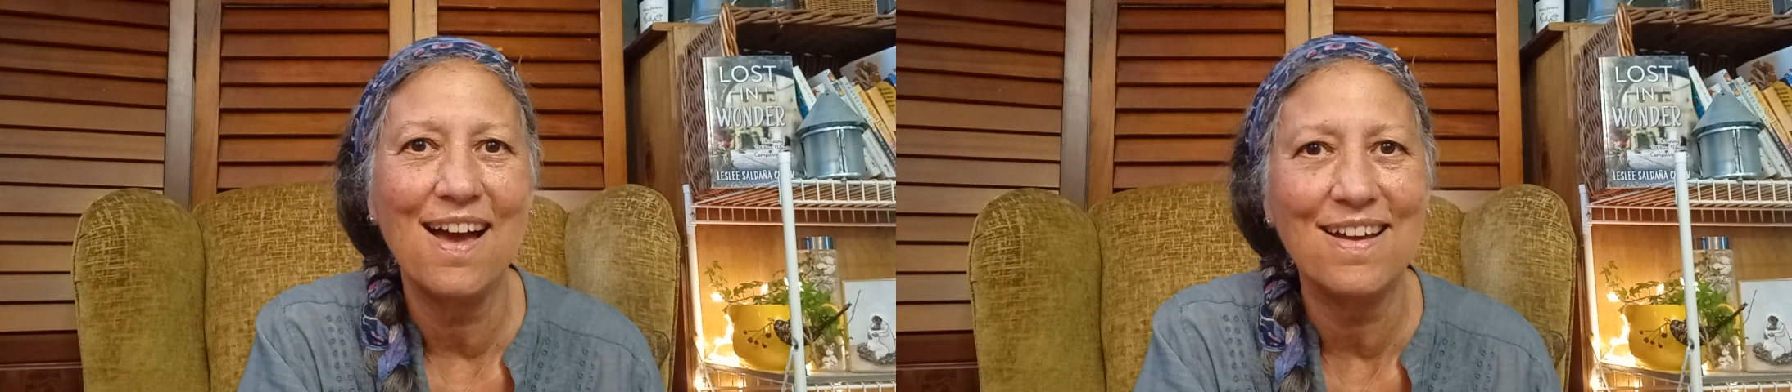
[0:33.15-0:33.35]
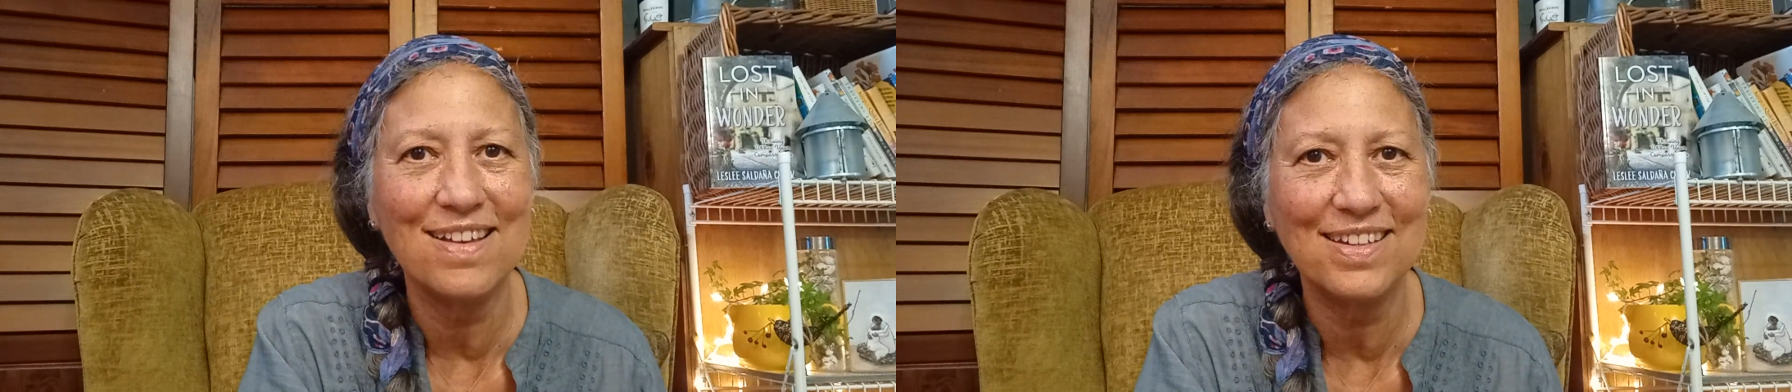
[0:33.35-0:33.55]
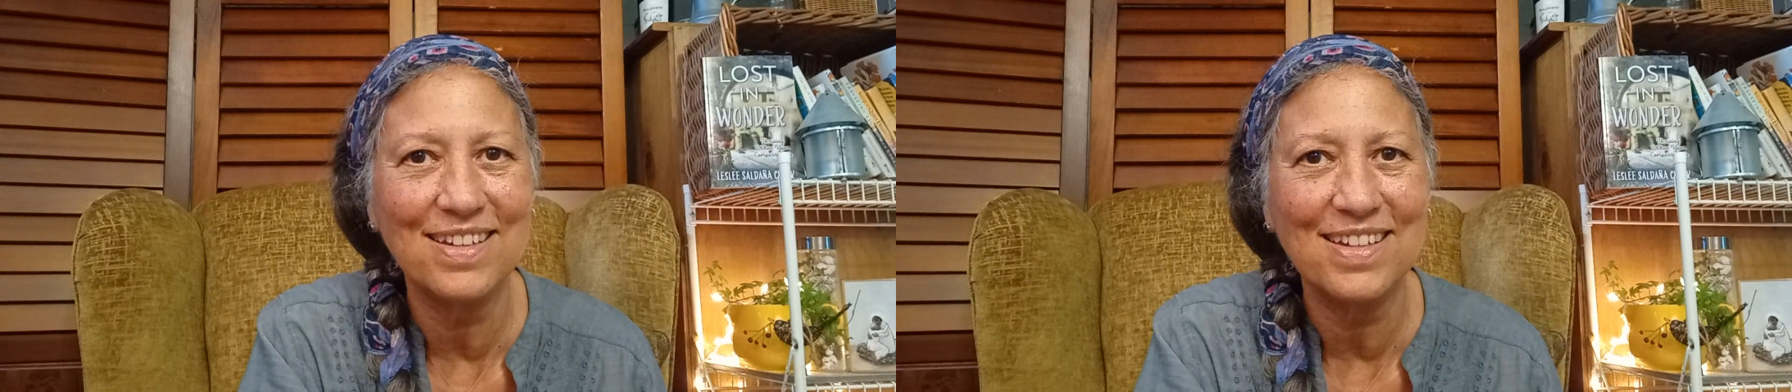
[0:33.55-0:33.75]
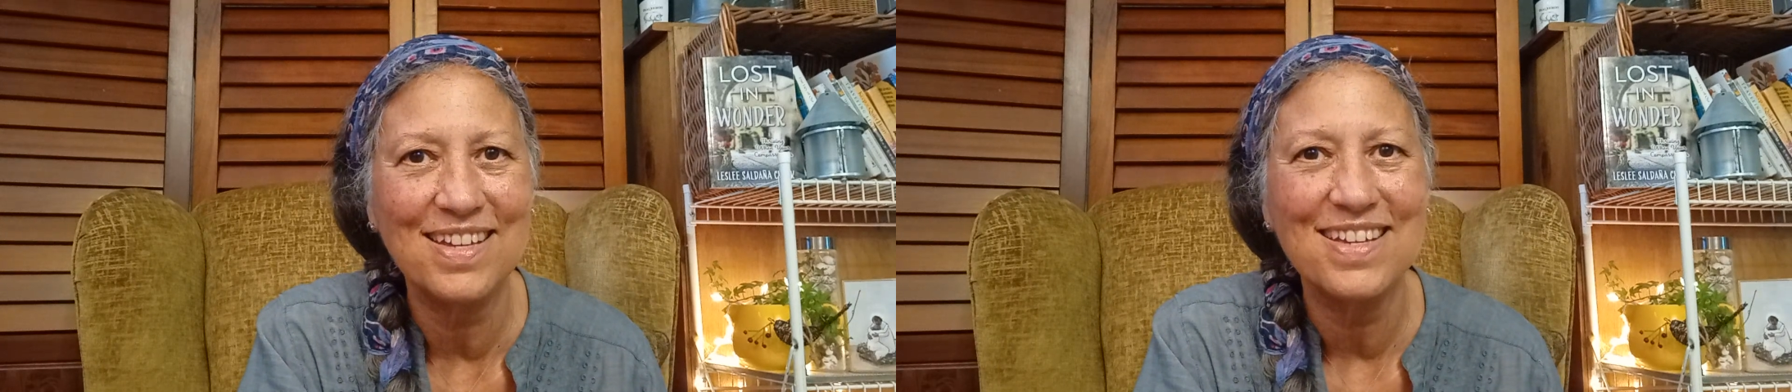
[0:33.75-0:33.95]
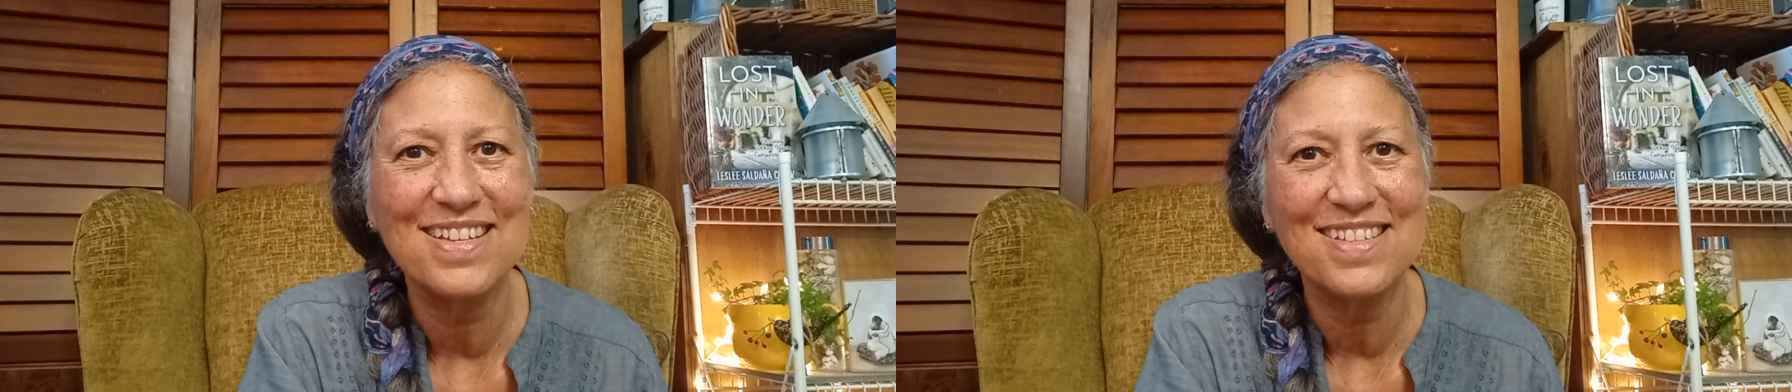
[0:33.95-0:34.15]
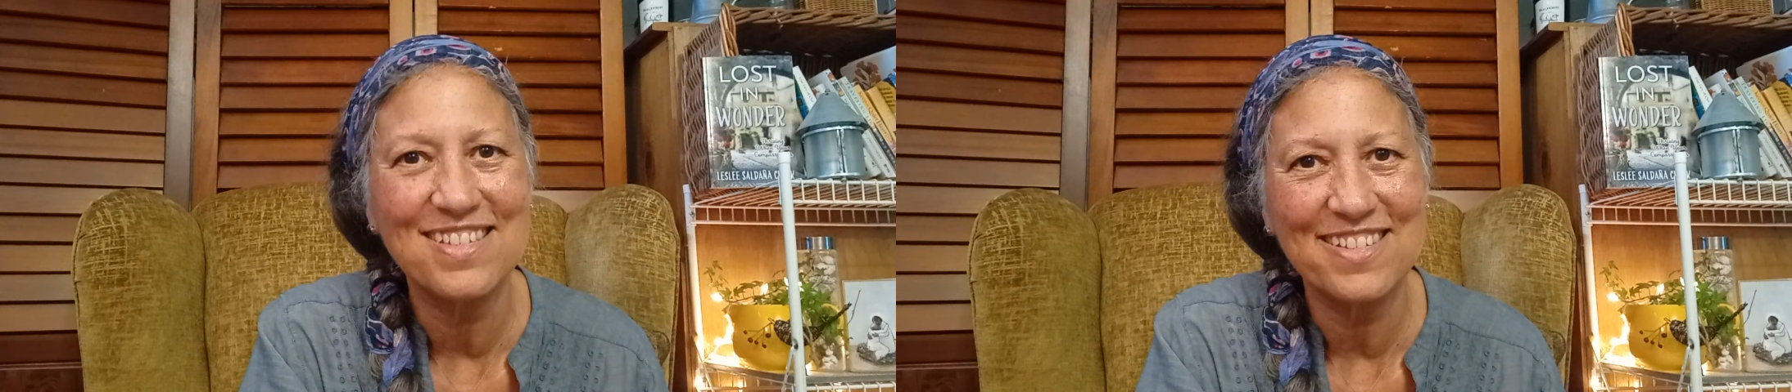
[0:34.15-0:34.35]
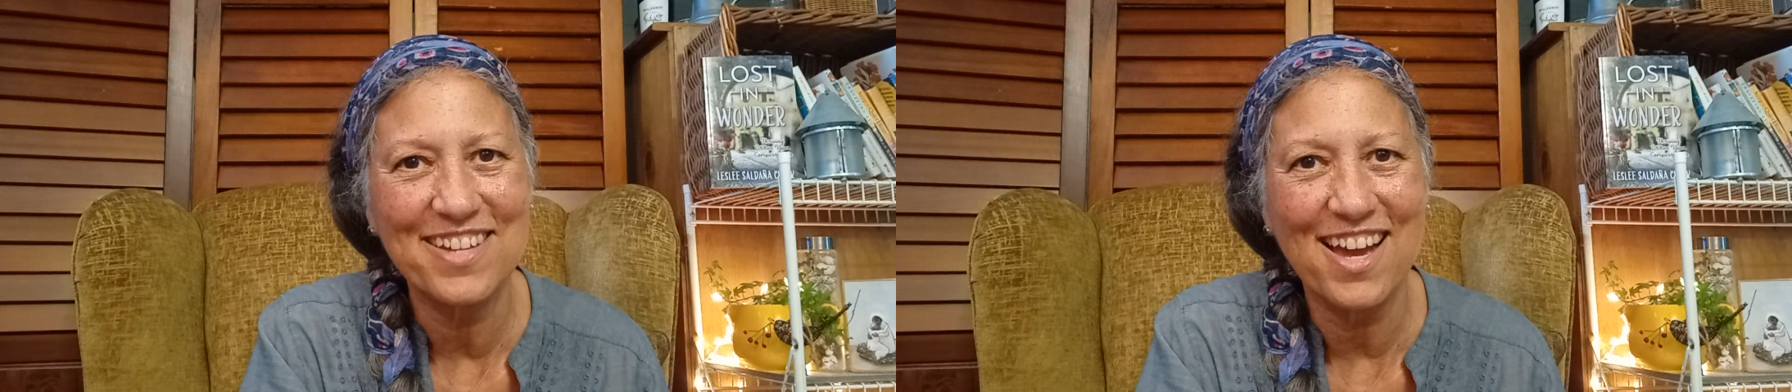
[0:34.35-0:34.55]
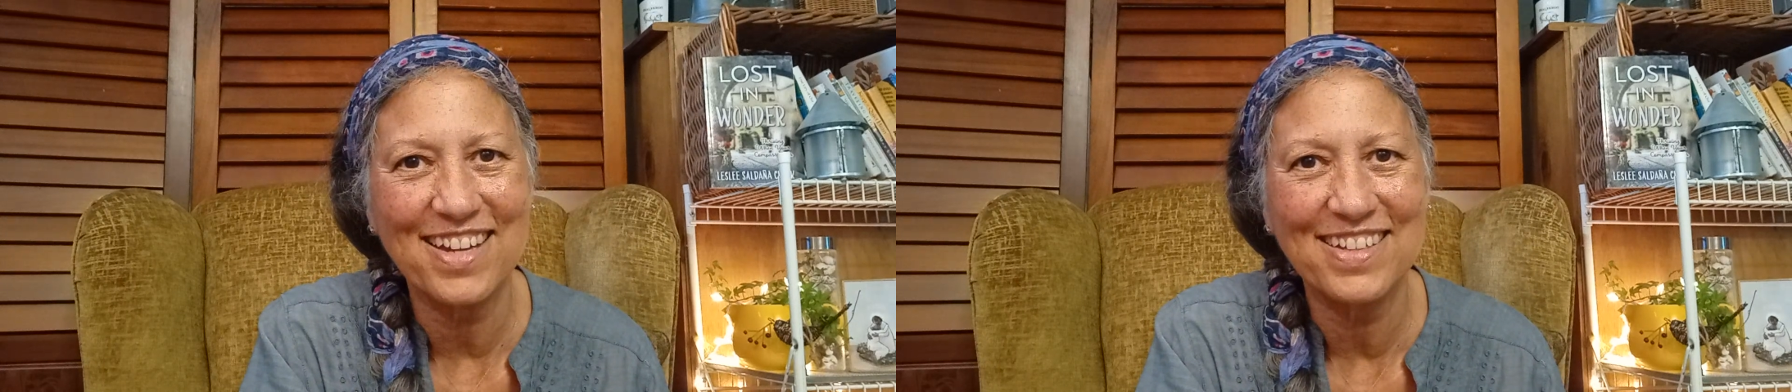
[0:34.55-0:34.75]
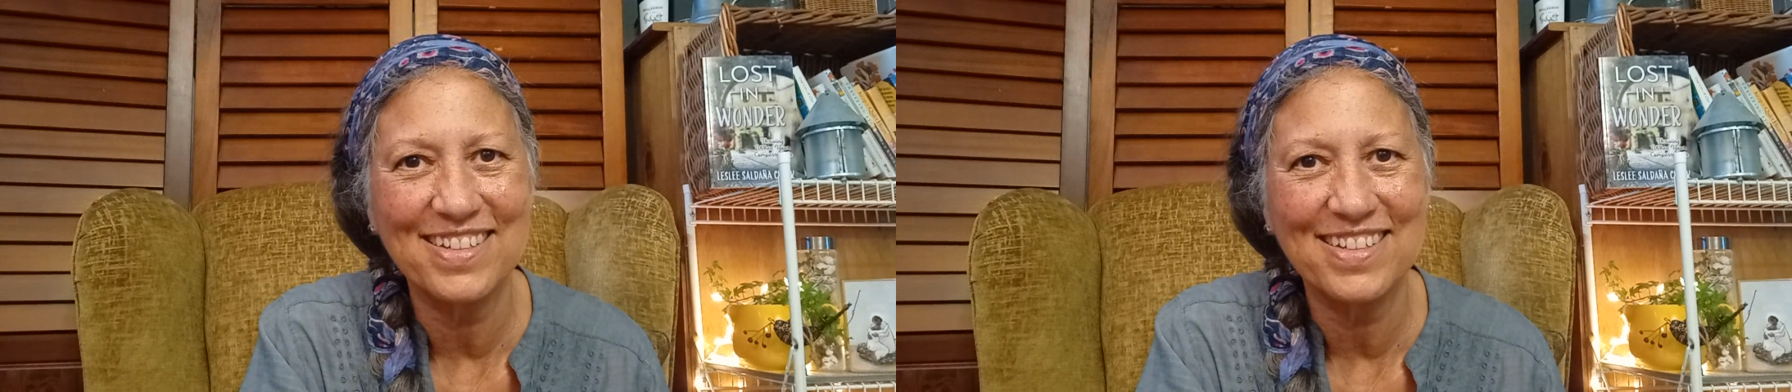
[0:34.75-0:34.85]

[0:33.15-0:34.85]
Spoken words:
unstuck.